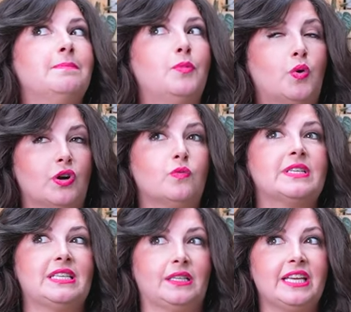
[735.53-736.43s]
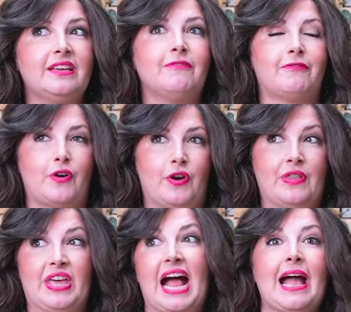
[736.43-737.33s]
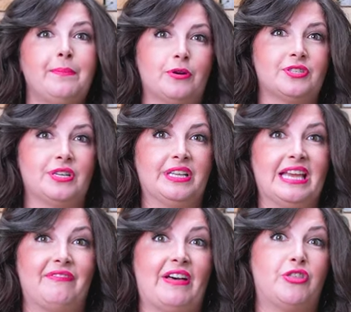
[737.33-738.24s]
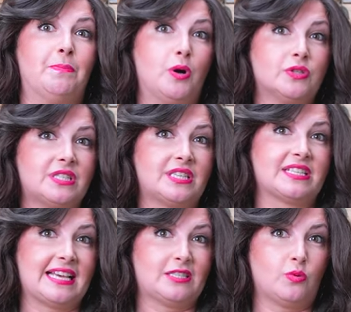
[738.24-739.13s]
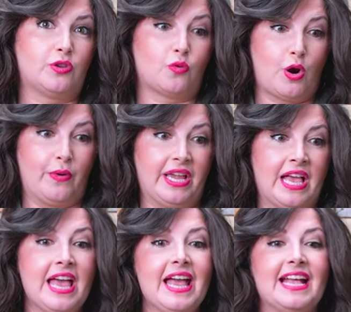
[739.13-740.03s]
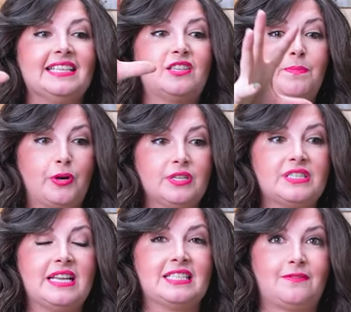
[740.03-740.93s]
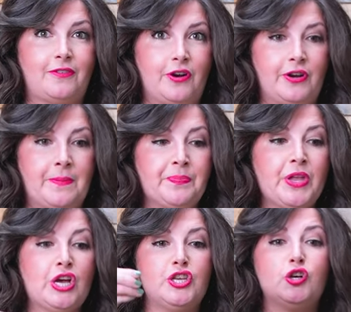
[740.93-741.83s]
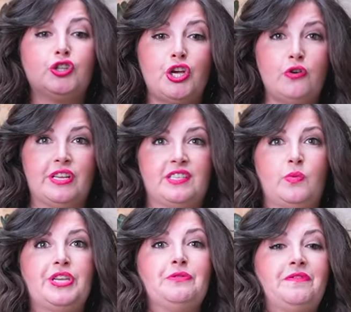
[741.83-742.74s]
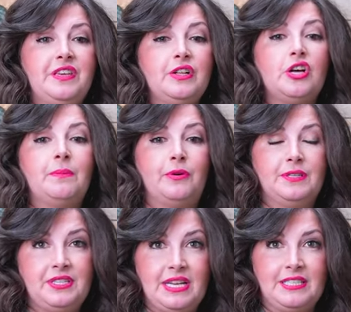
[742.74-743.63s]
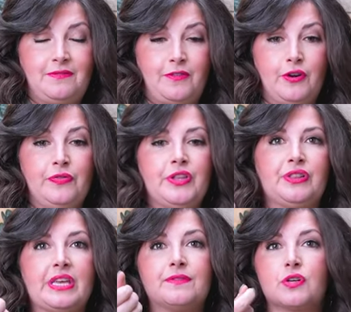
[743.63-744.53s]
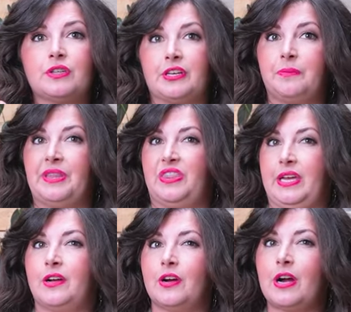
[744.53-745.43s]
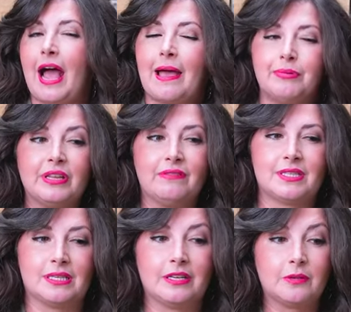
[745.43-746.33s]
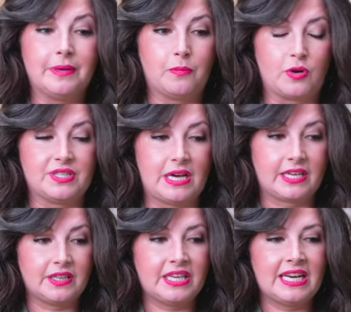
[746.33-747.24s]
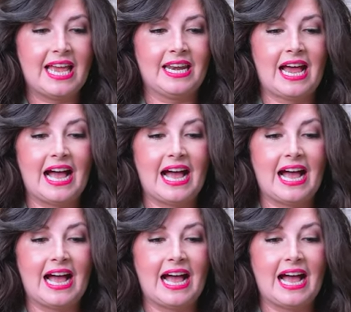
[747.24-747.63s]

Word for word: more resilient fern that I personally have had the most success with growing is the bird's nest fern. You'll notice when you feel a bird's nest fern, the leaves are a little bit thicker. I believe it's a little bit more succulent, and